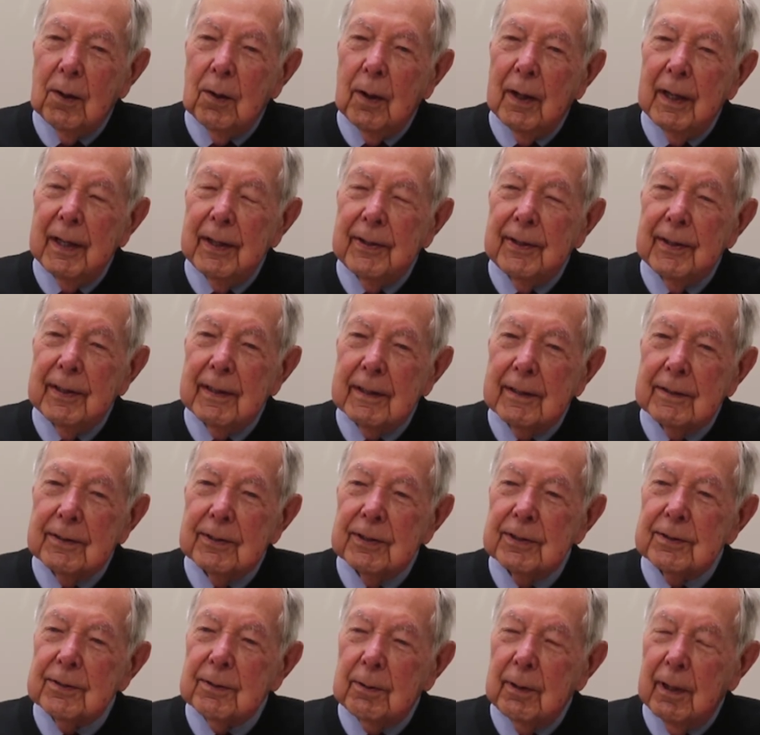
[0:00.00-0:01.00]
Oh, I think
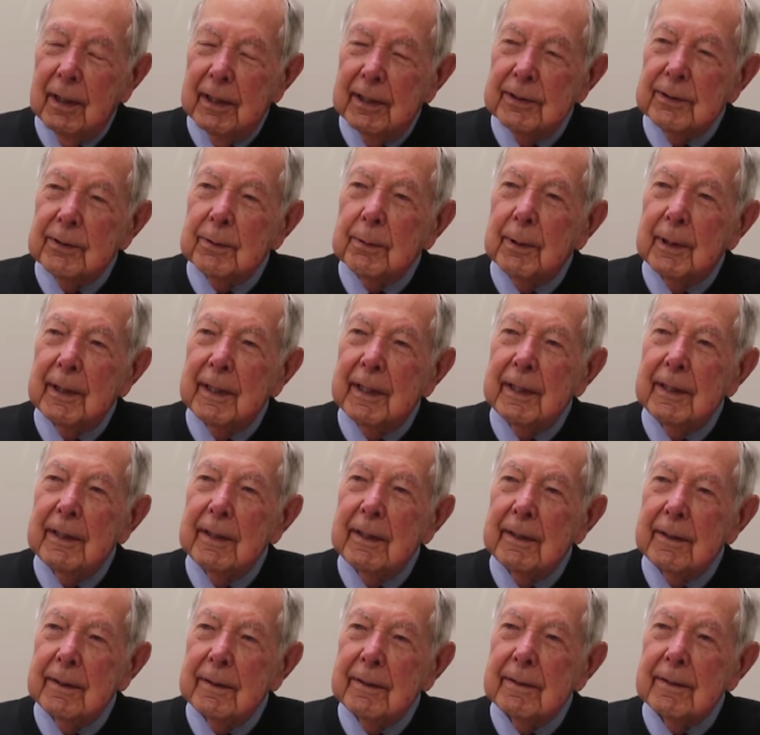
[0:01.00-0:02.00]
just graduating
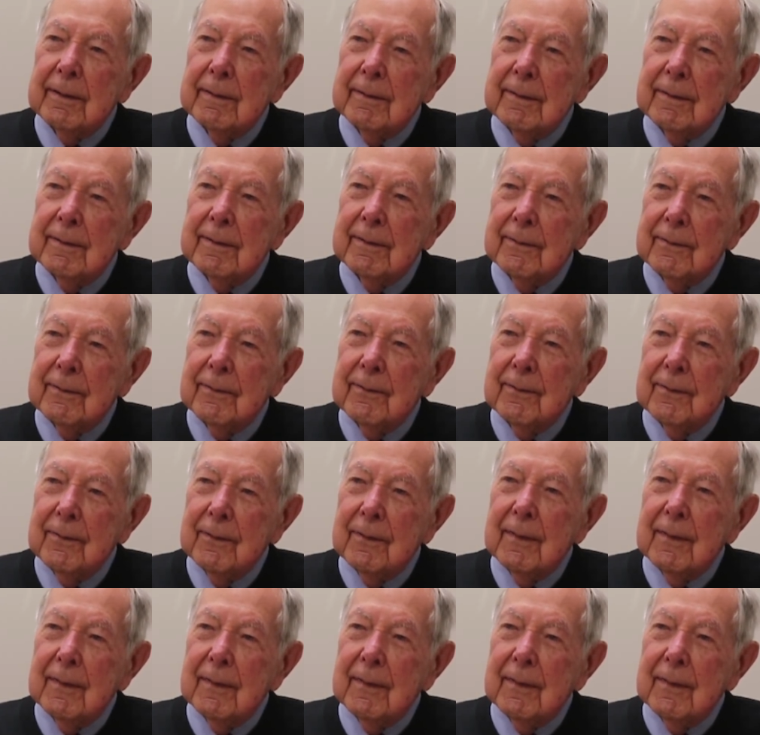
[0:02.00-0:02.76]
and mm -hmm.